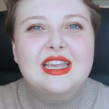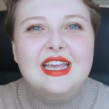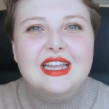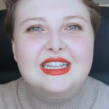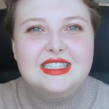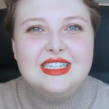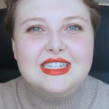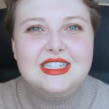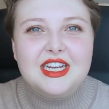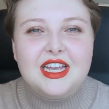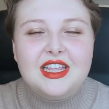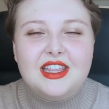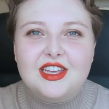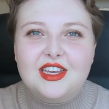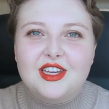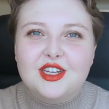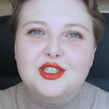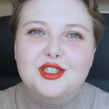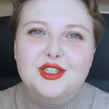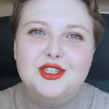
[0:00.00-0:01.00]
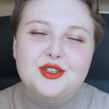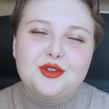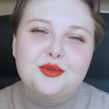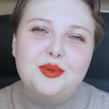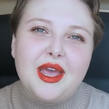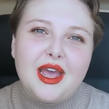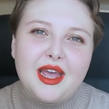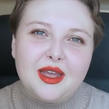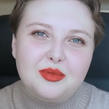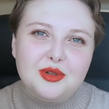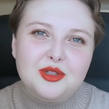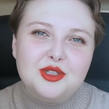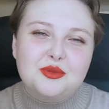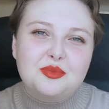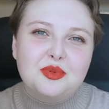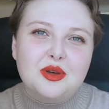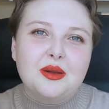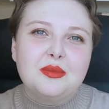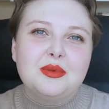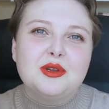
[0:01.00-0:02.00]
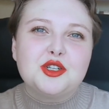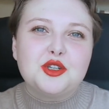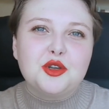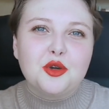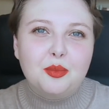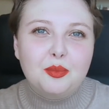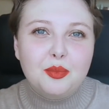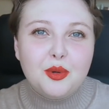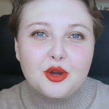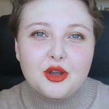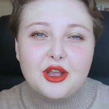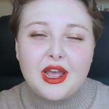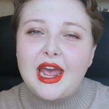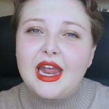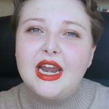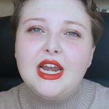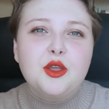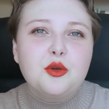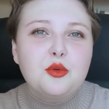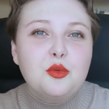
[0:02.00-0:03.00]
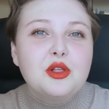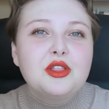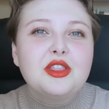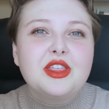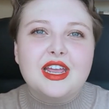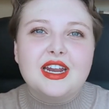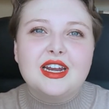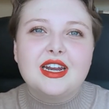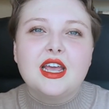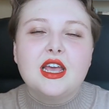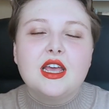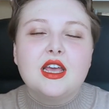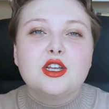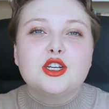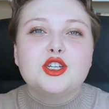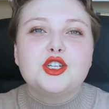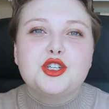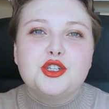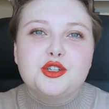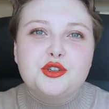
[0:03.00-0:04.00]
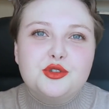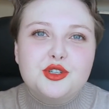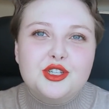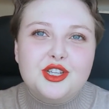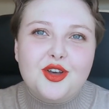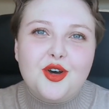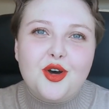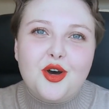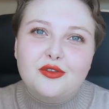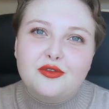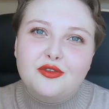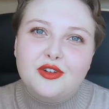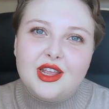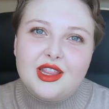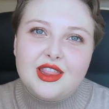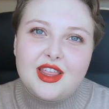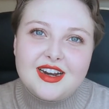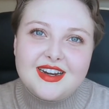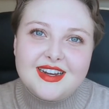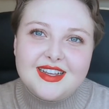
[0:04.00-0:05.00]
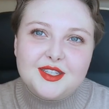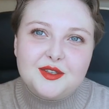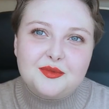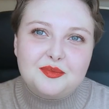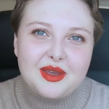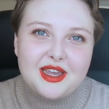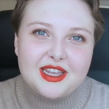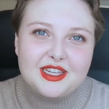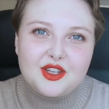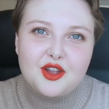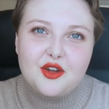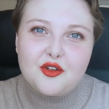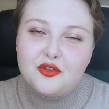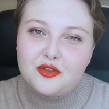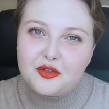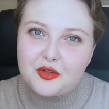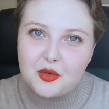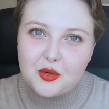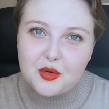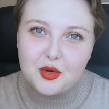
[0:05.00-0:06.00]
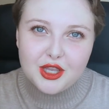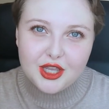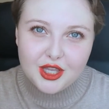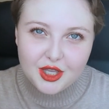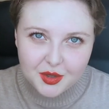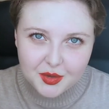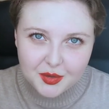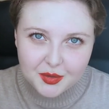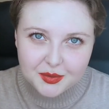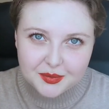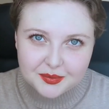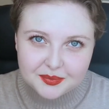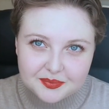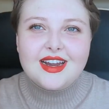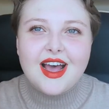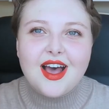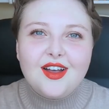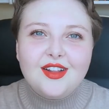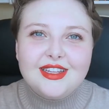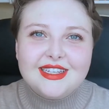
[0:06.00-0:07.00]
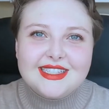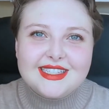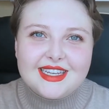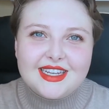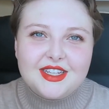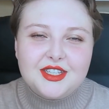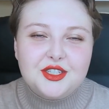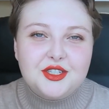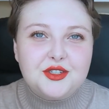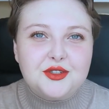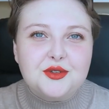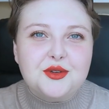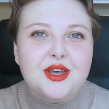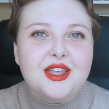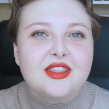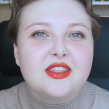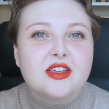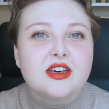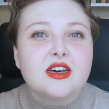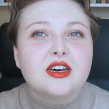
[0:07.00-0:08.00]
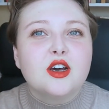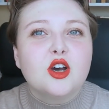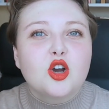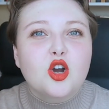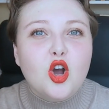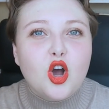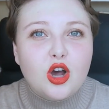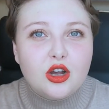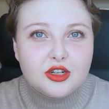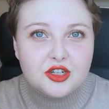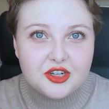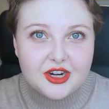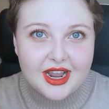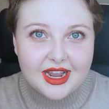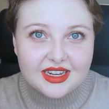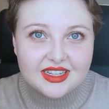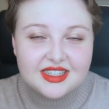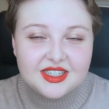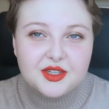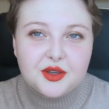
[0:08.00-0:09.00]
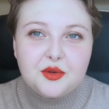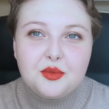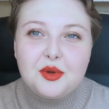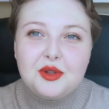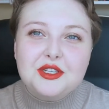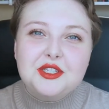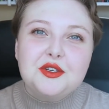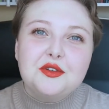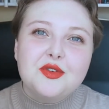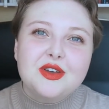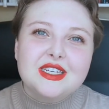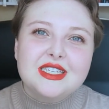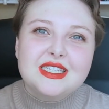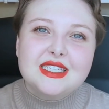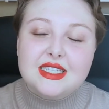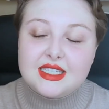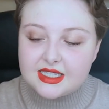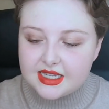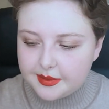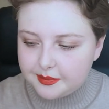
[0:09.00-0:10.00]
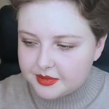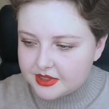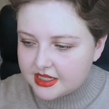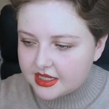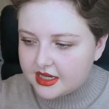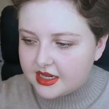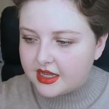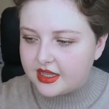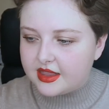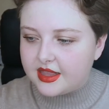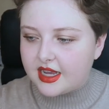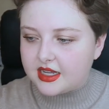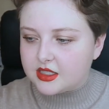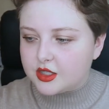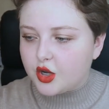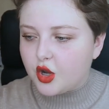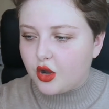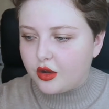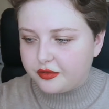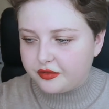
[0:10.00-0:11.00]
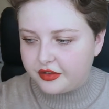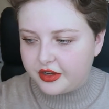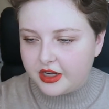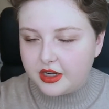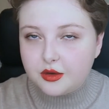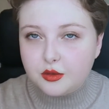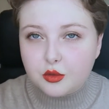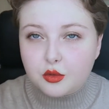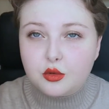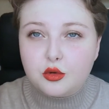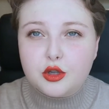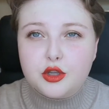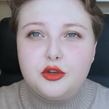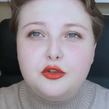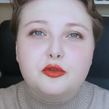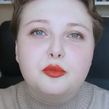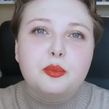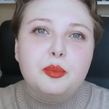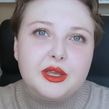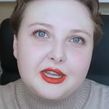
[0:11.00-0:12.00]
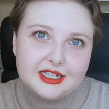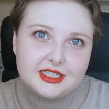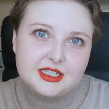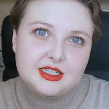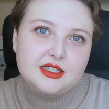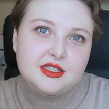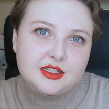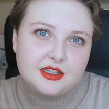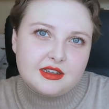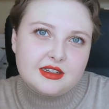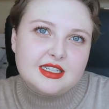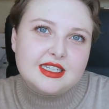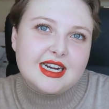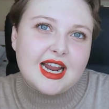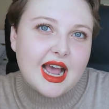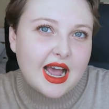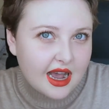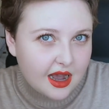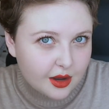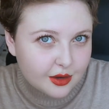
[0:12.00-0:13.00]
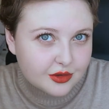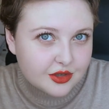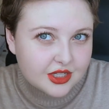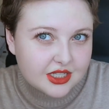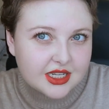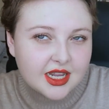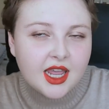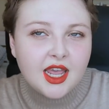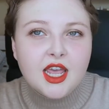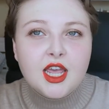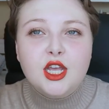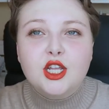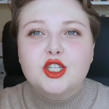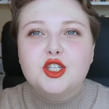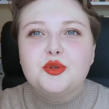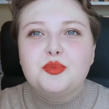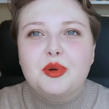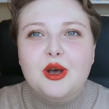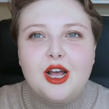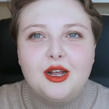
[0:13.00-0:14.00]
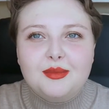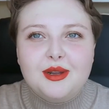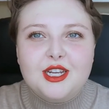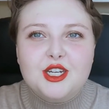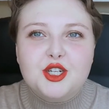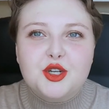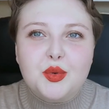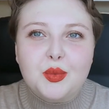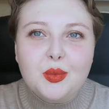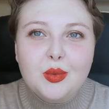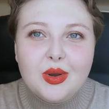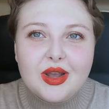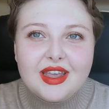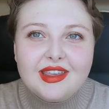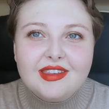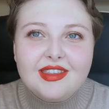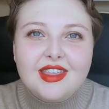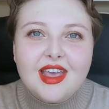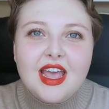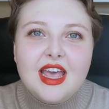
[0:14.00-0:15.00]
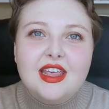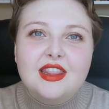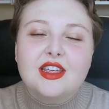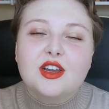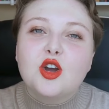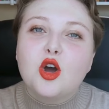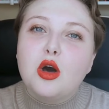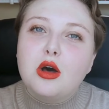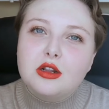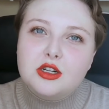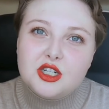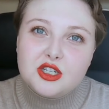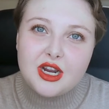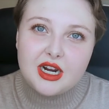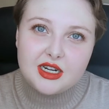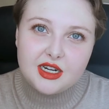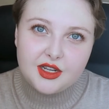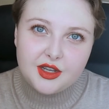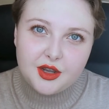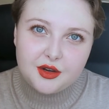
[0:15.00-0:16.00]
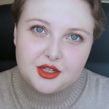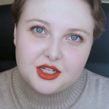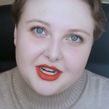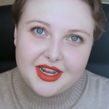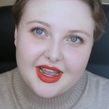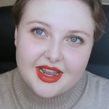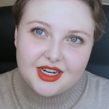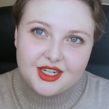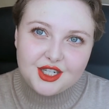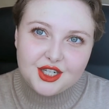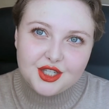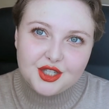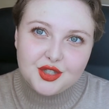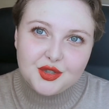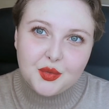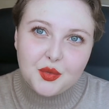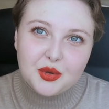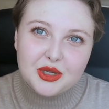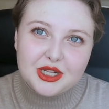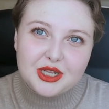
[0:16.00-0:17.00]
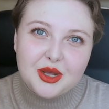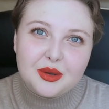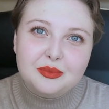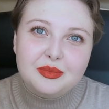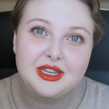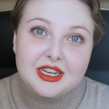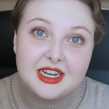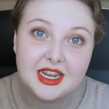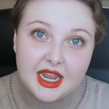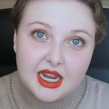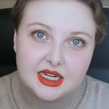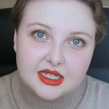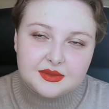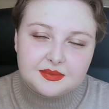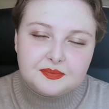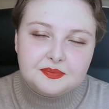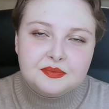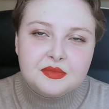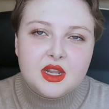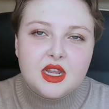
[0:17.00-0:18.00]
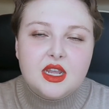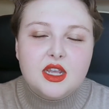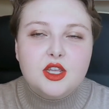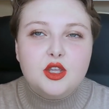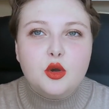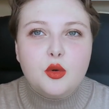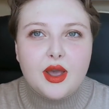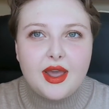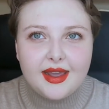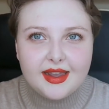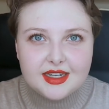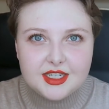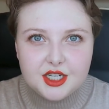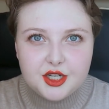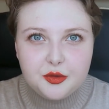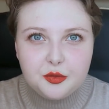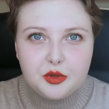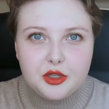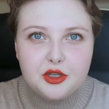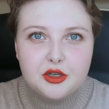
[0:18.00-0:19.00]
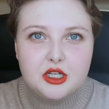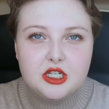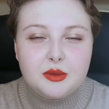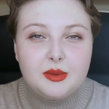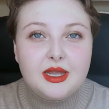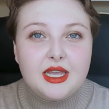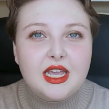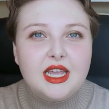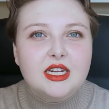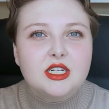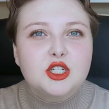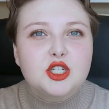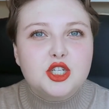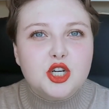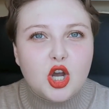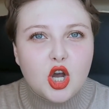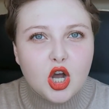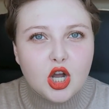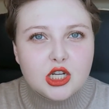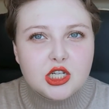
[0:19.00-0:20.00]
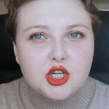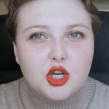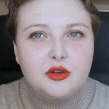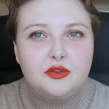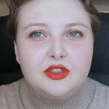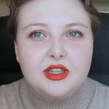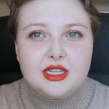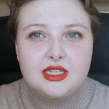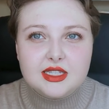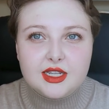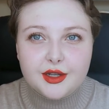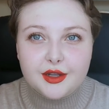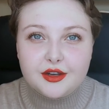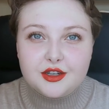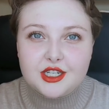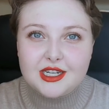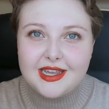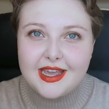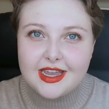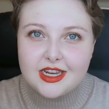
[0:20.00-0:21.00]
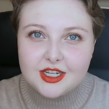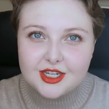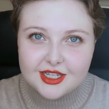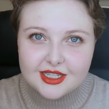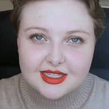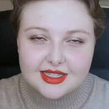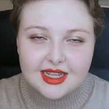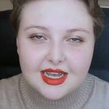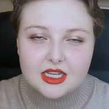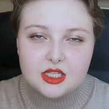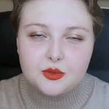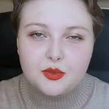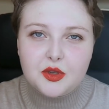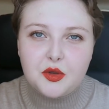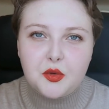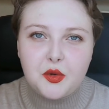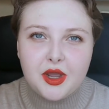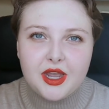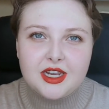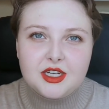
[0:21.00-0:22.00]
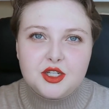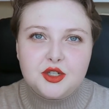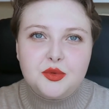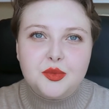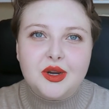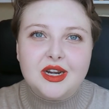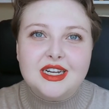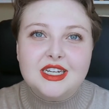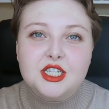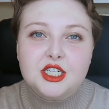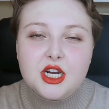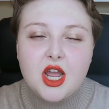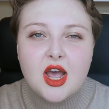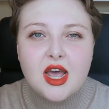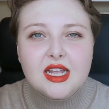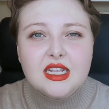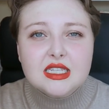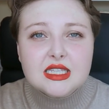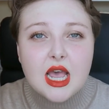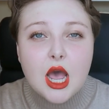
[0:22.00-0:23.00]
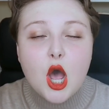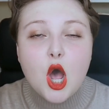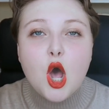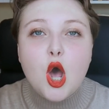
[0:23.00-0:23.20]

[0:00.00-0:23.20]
against each other to be able to publish your book, and you will then choose the offer that is best for you. Now let's get to the contract. So once you've accepted that offer, or you've picked a certain house to publish with, the contract negotiations will begin. Your agent will usually be in charge of these negotiations. That's where your agent really shines.